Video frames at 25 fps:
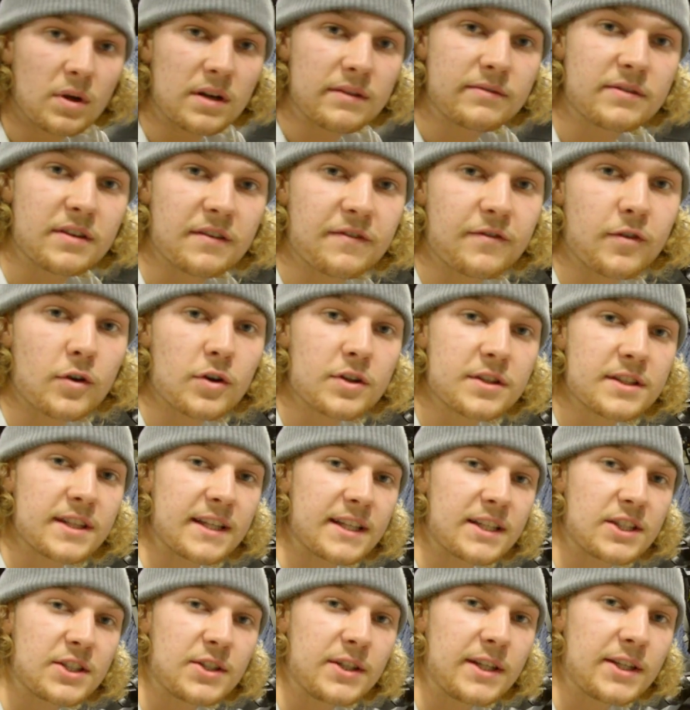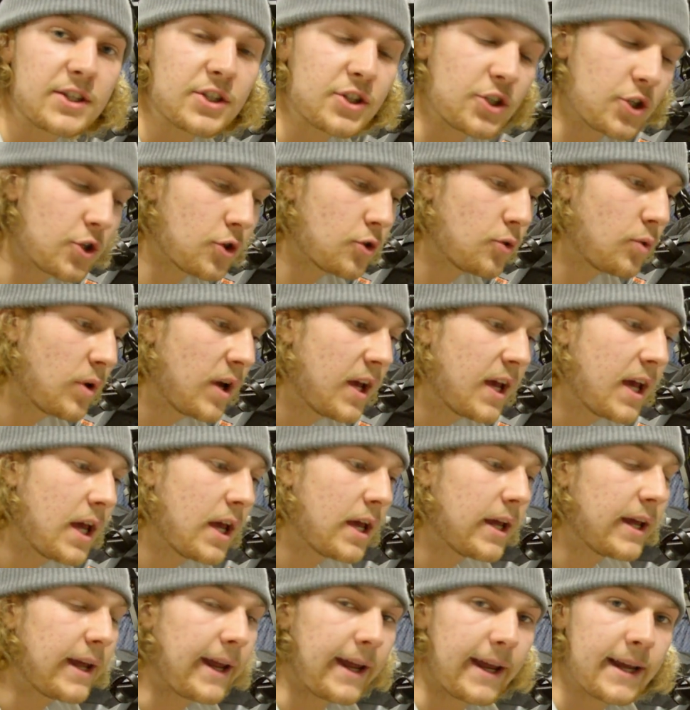of the first things you need to do
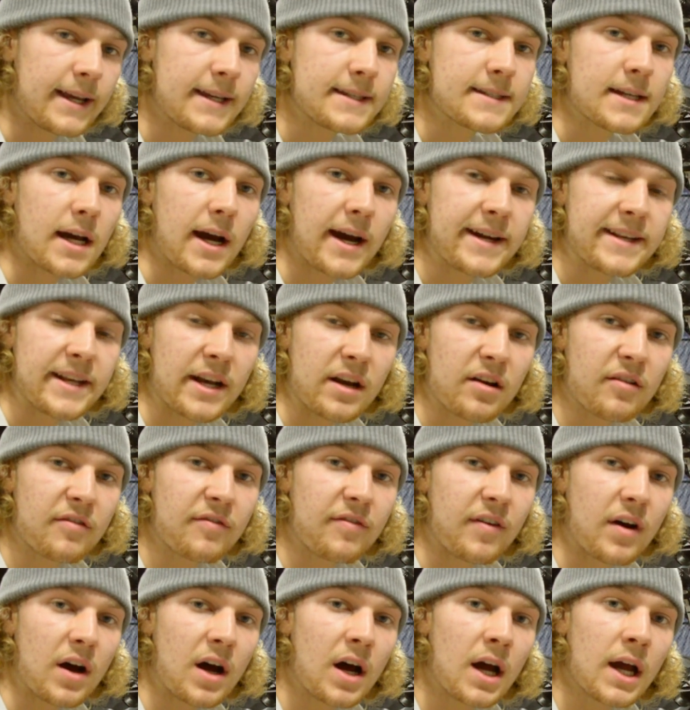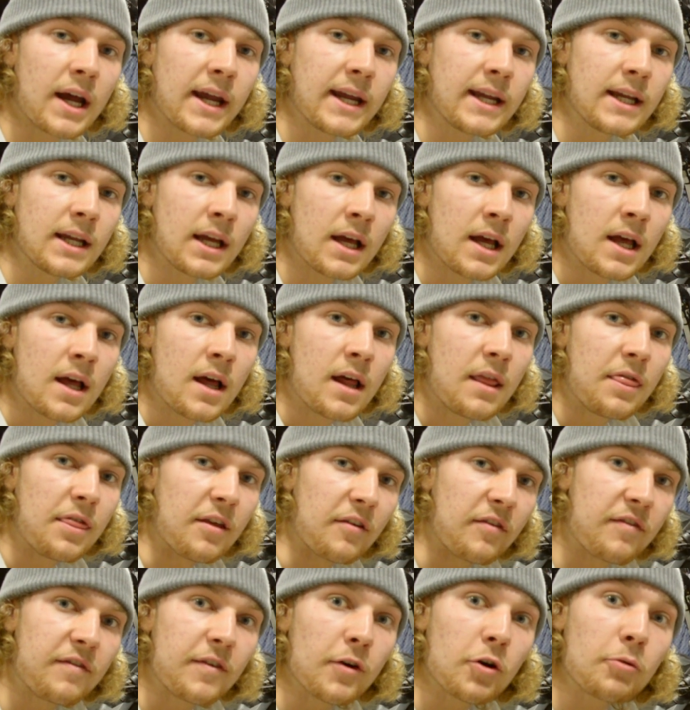is identify the
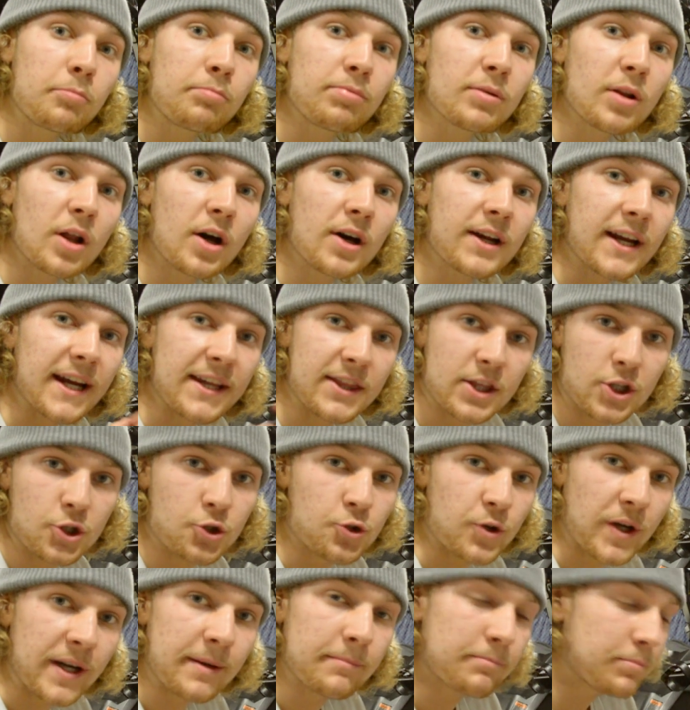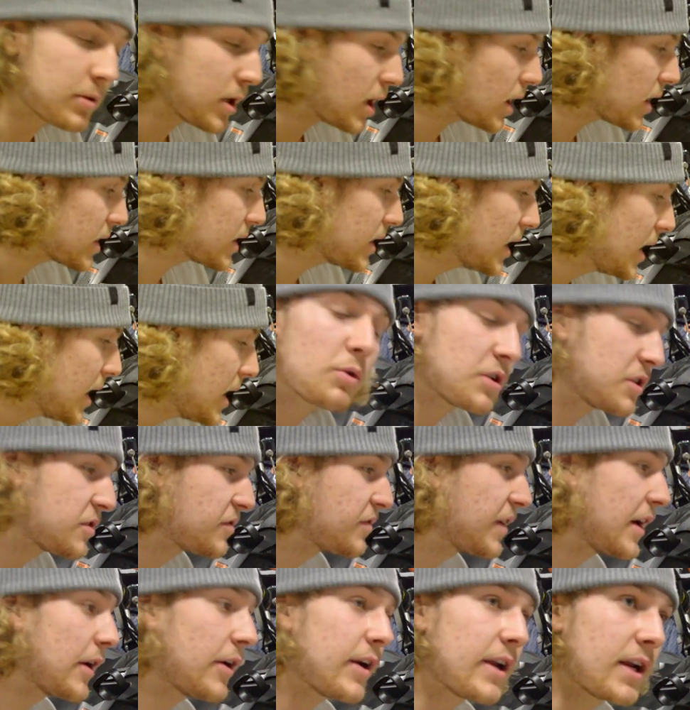fill plug and the drain plug, which
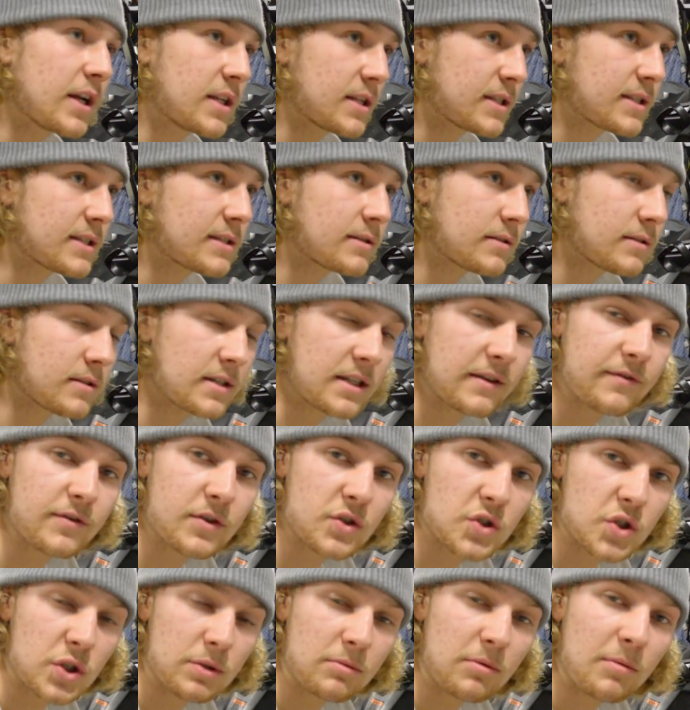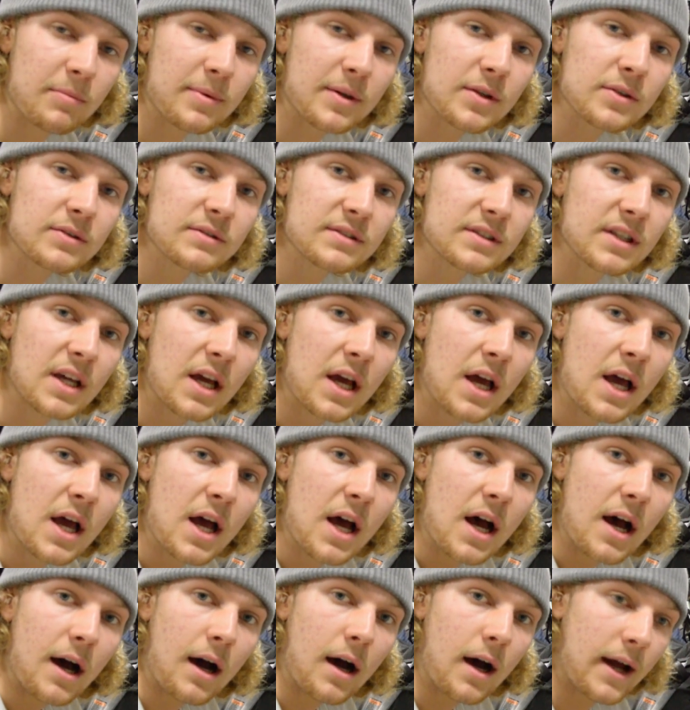vary on different snowmobiles
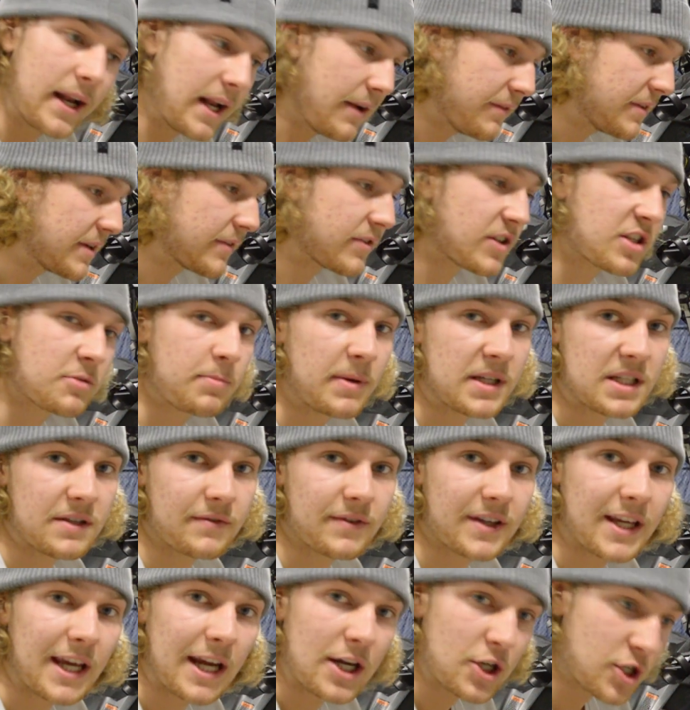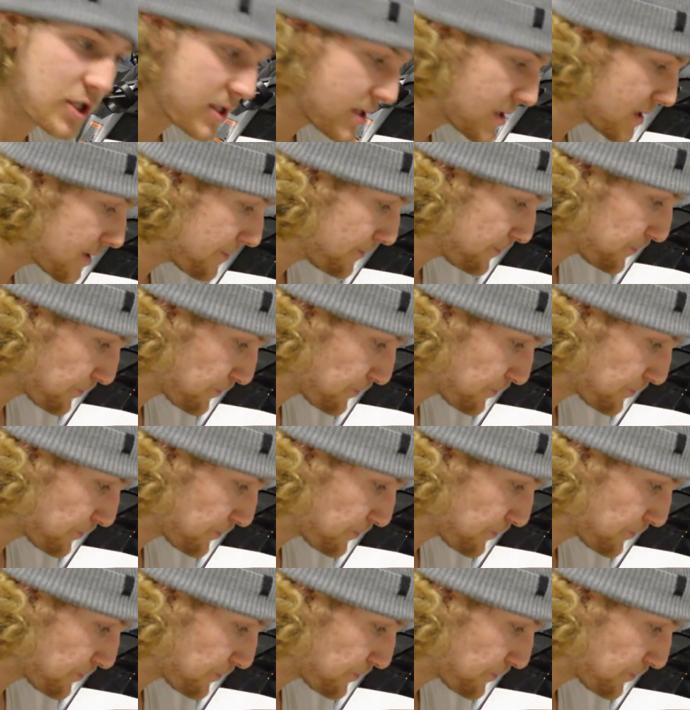and have different specifications.